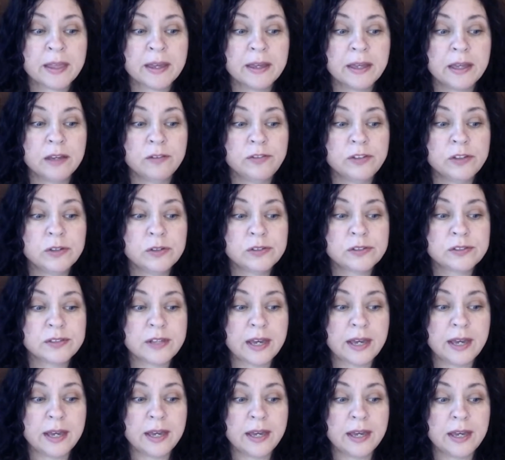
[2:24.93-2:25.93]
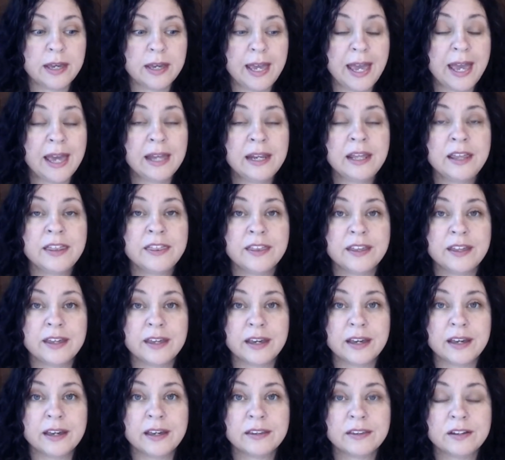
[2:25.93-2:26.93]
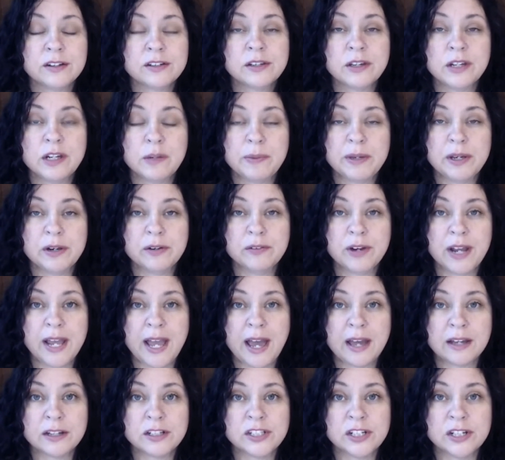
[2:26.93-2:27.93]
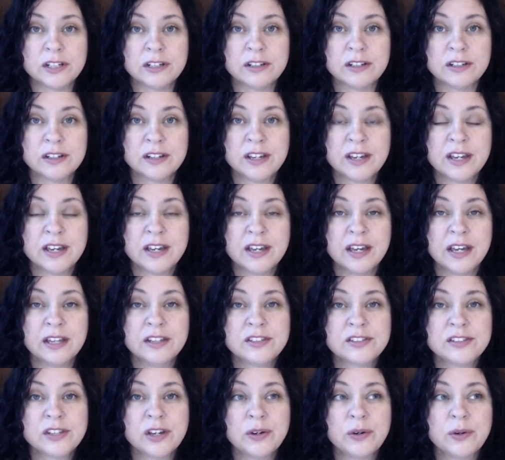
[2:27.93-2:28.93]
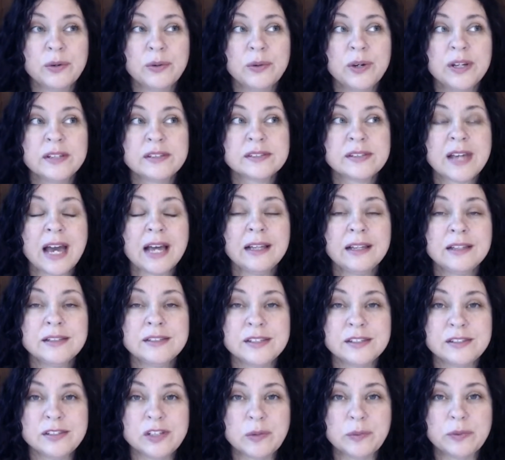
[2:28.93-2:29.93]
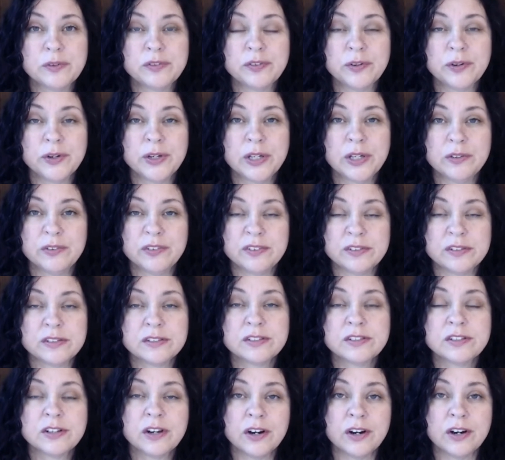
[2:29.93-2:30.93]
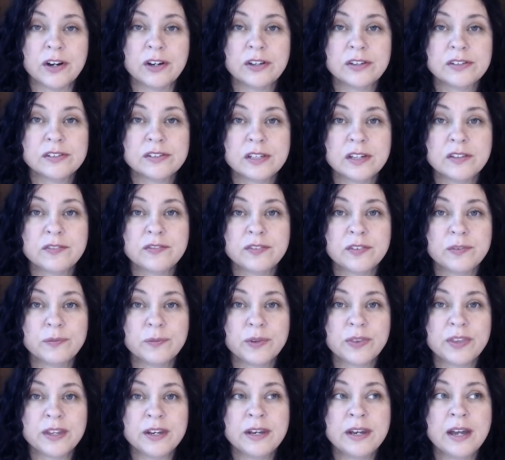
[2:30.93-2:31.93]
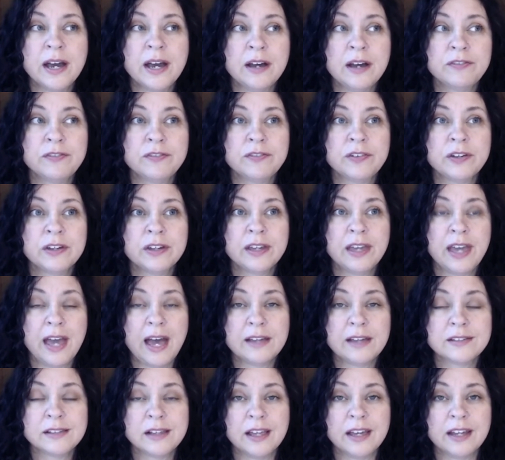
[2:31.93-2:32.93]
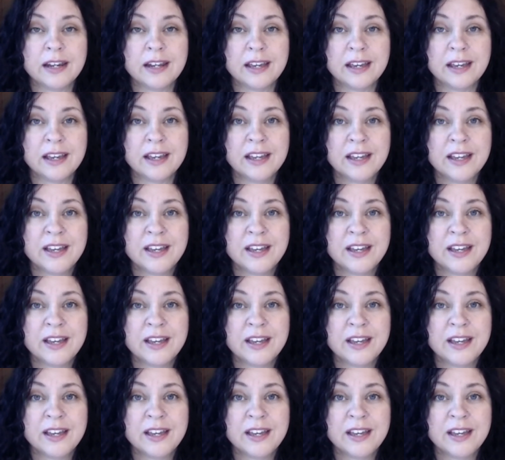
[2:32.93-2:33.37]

if you say anything, there's going to be a reaction. And so it silences you before you even start. You see, if with enough gaslighting,